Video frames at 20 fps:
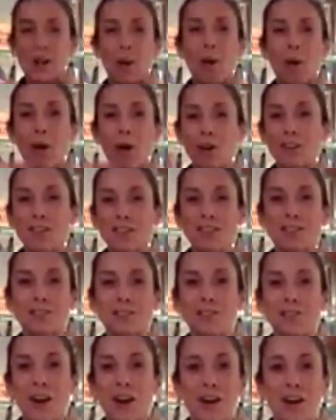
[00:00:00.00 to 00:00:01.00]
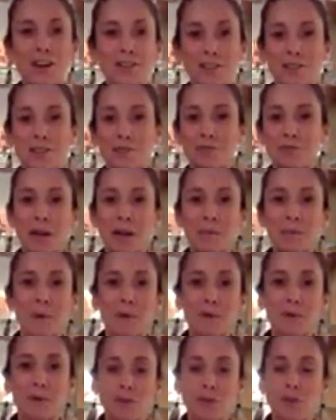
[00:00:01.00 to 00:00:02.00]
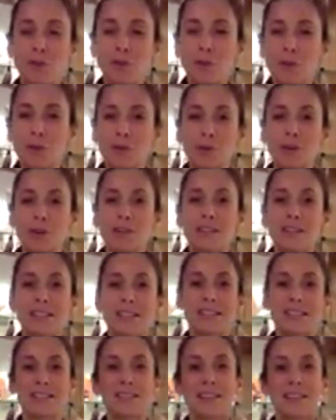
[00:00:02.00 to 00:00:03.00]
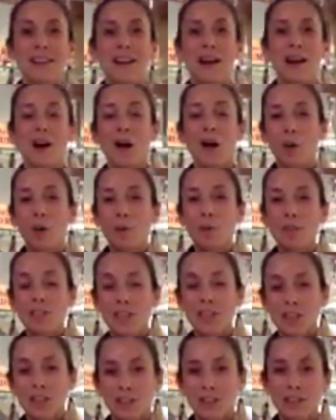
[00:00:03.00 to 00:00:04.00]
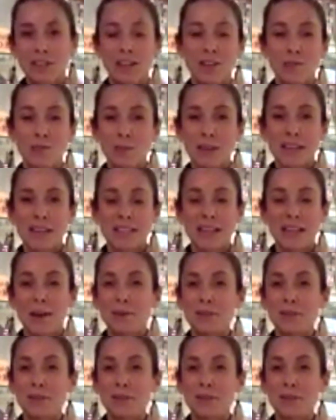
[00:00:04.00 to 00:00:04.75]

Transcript: hearts and stars and rainbows and unicorns and a whole bunch of other stuff, because I